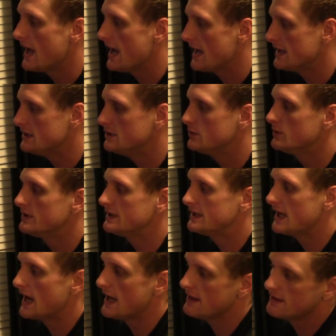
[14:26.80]
and you would
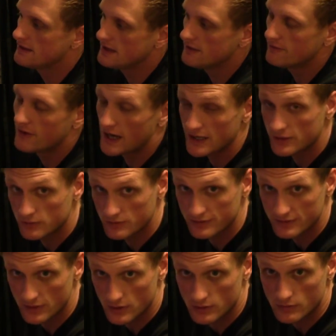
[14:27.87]
get the final
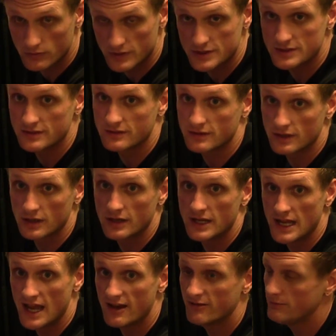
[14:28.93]
result, which is
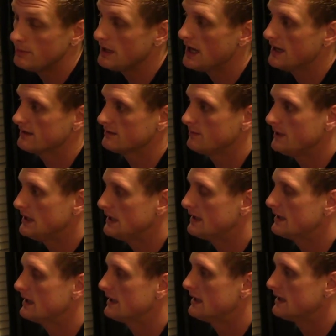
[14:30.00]
thirty F P S, meaning
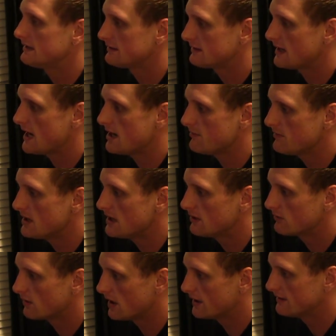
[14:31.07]
that this game
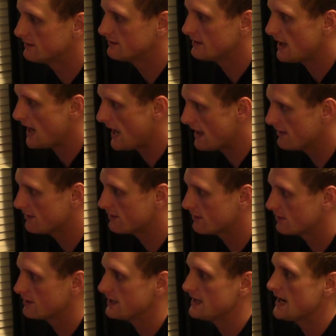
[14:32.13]
runs at
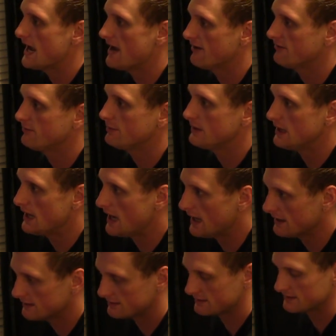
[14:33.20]
thirty F P
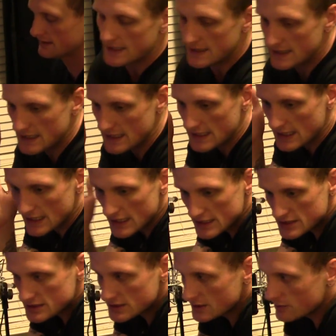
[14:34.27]
S. The
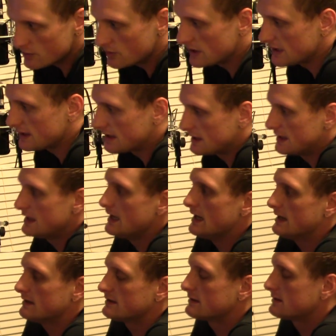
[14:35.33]
issue with
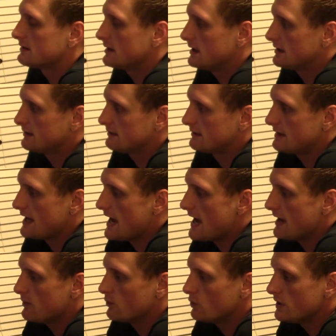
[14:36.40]
this is
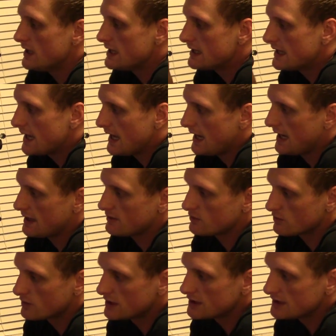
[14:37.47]
that we can't
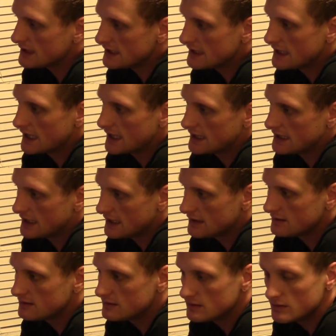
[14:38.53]
really get
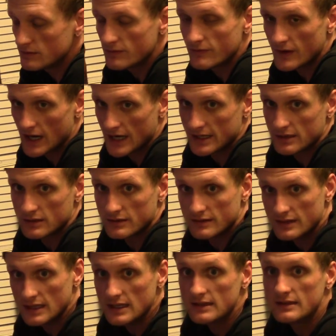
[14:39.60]
into finer
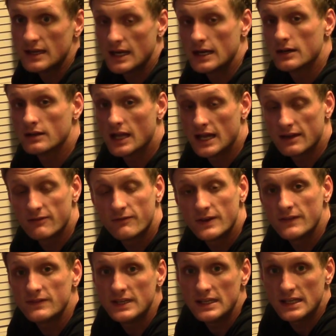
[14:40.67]
detail like
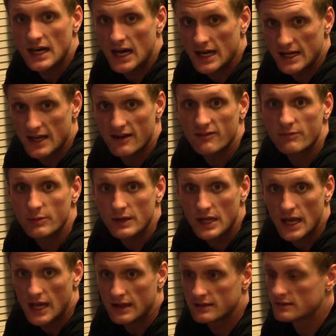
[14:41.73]
fifty-nine F
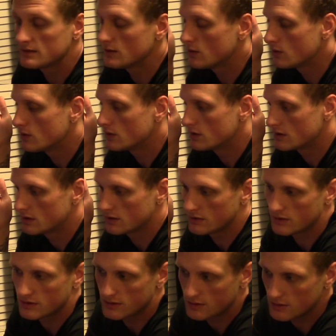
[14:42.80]
P S or
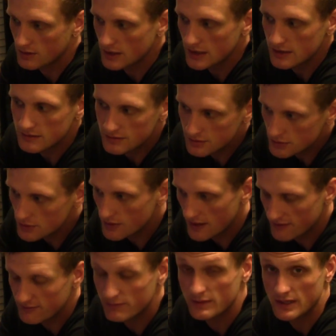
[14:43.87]
thirty-two
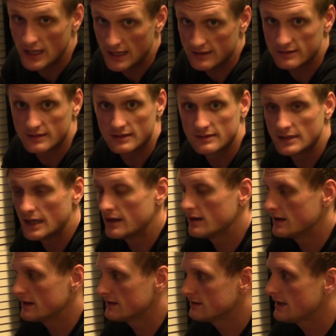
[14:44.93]
F P S, et
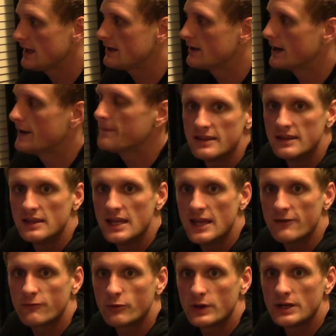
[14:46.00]
cetera, et cetera.
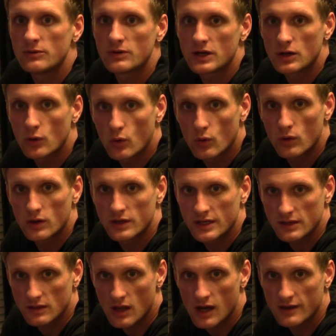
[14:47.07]
If we record
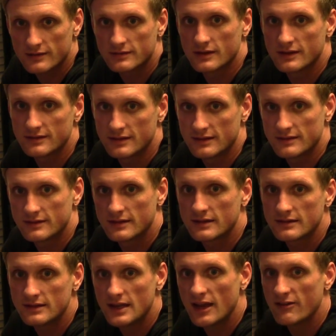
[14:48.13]
lossless at
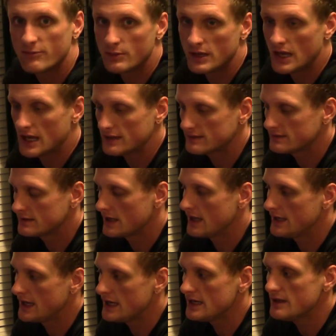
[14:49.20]
sixty F P S,
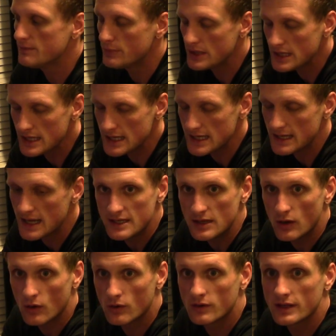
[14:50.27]
ten eighty p, the
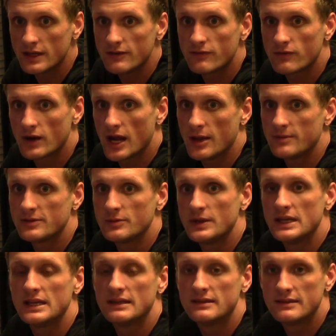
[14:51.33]
only frames
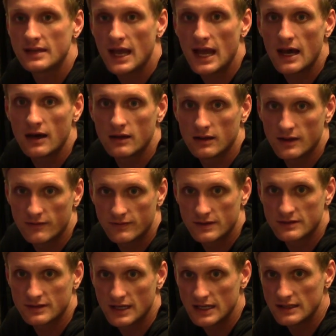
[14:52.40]
we can tell if
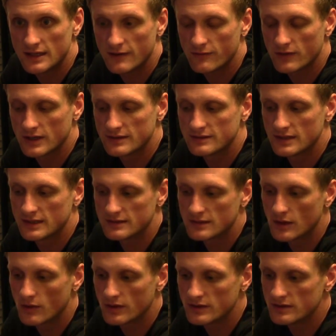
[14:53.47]
there's any difference is
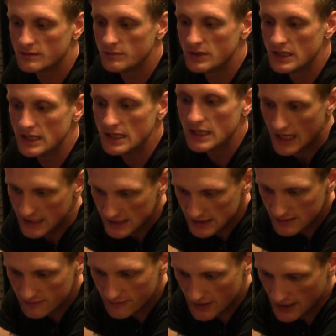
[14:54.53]
going to be
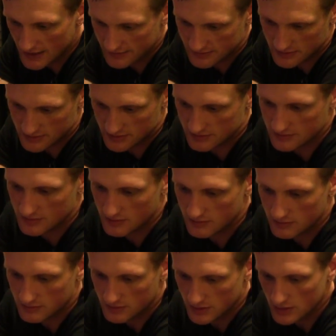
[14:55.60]
any divisors
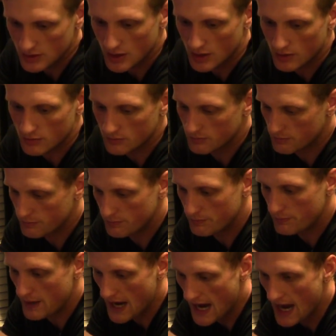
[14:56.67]
you know,
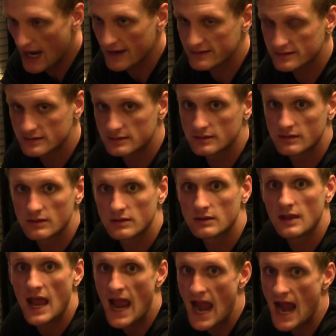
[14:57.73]
past
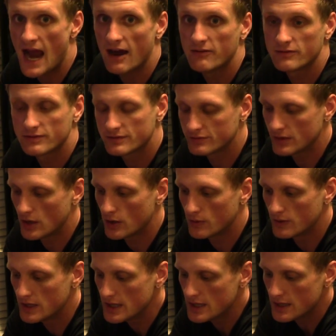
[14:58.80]
half.
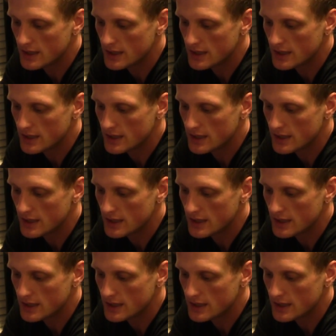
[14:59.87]
So